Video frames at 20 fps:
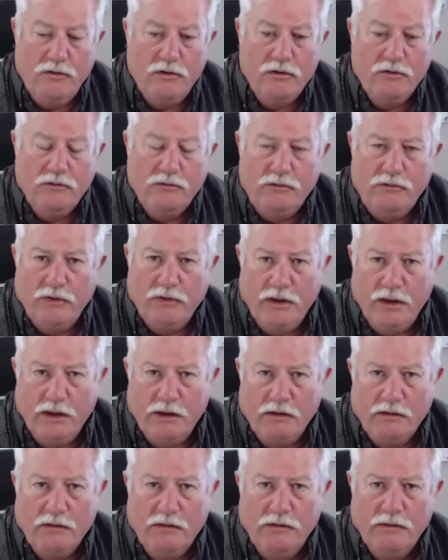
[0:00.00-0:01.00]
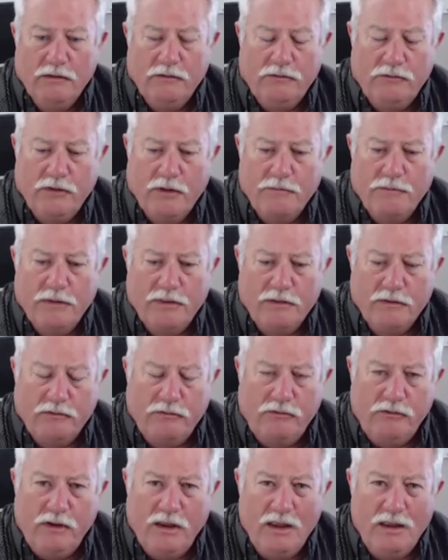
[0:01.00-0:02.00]
using some of the
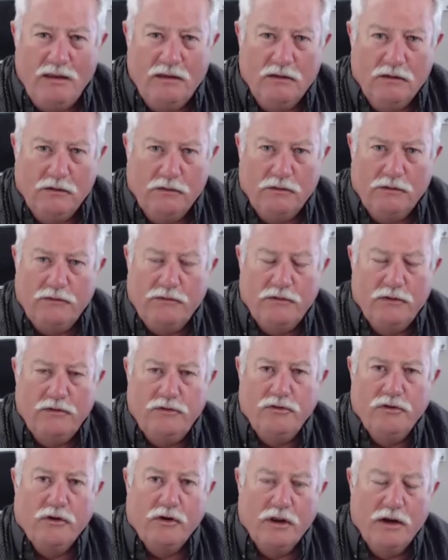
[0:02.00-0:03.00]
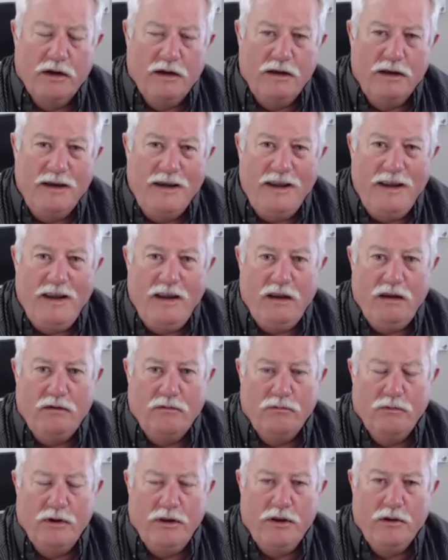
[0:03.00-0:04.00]
skills that you're going to
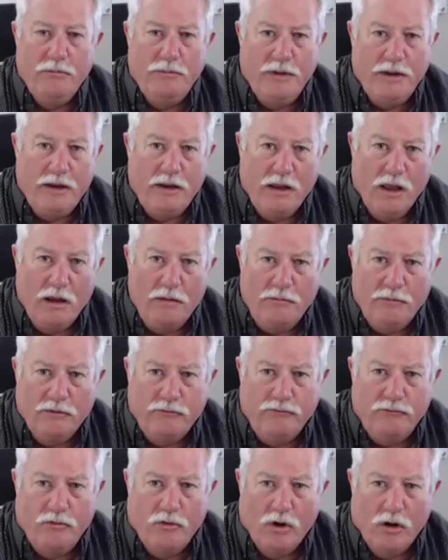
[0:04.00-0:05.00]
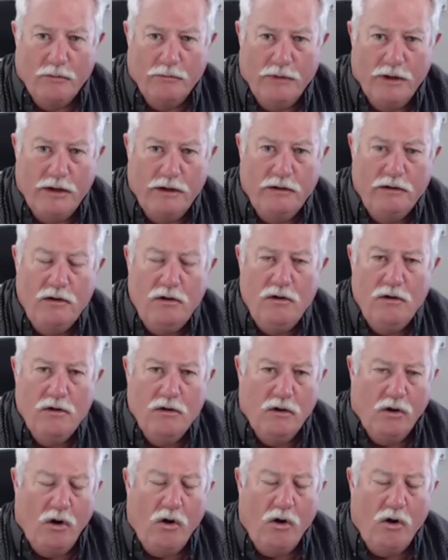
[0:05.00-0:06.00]
need when you become a foreman,
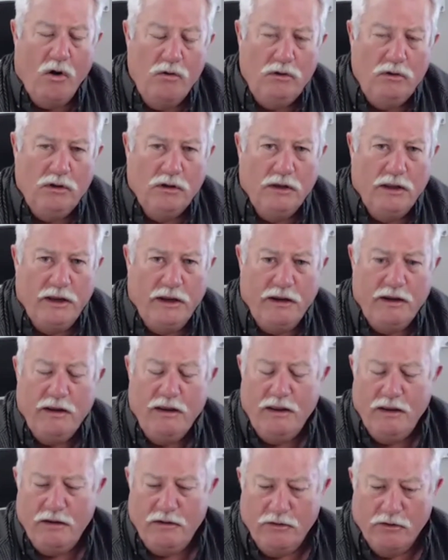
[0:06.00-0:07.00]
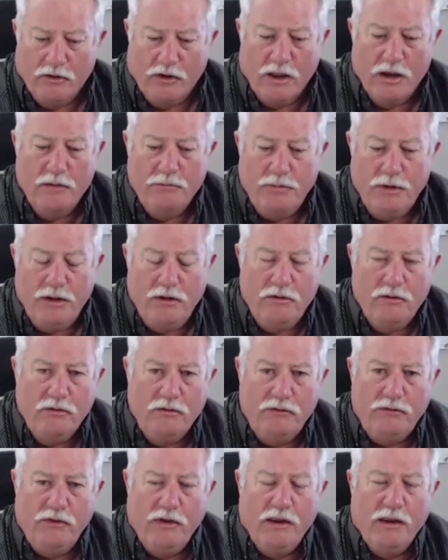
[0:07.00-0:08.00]
only you're going to be
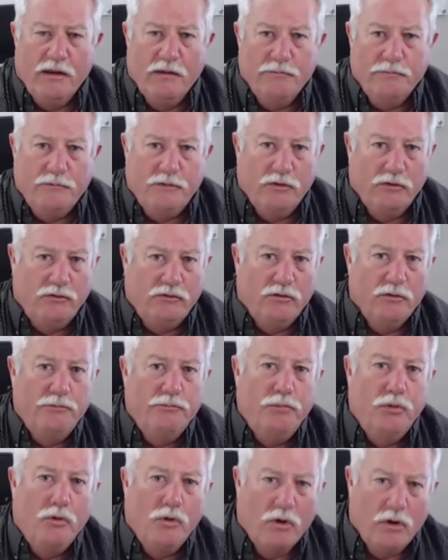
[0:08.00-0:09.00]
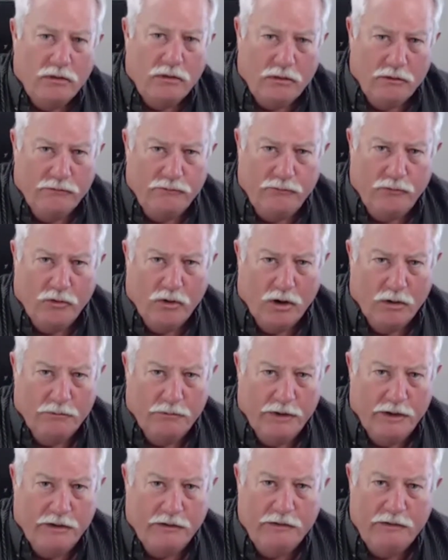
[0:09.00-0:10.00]
using them to support the
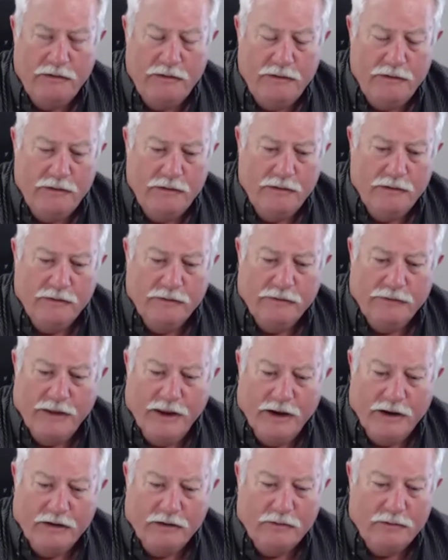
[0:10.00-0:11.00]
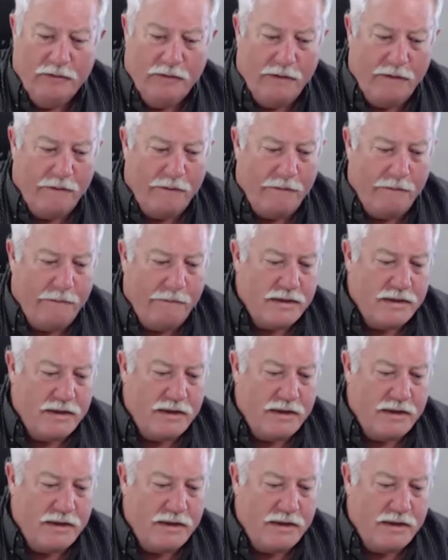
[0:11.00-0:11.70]
foreman. Now,